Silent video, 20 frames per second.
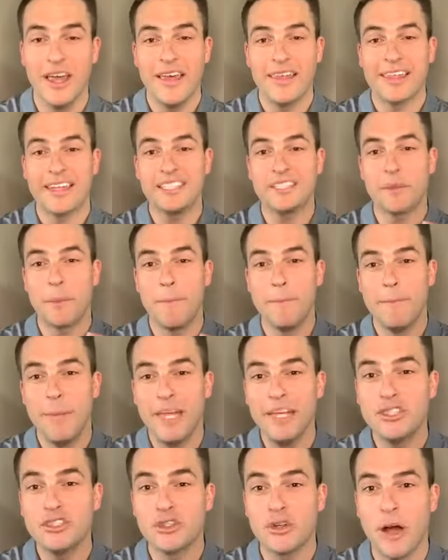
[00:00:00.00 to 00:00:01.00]
That is a
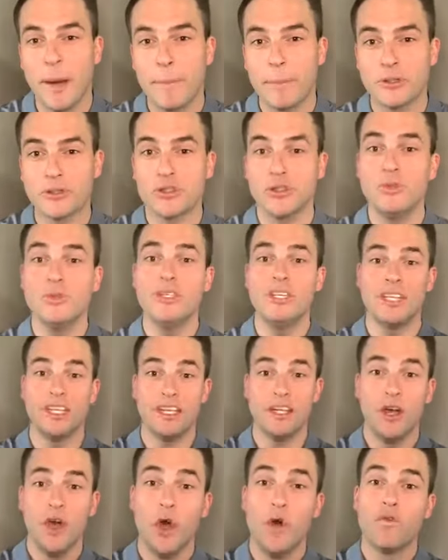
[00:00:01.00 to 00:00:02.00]
major opportunity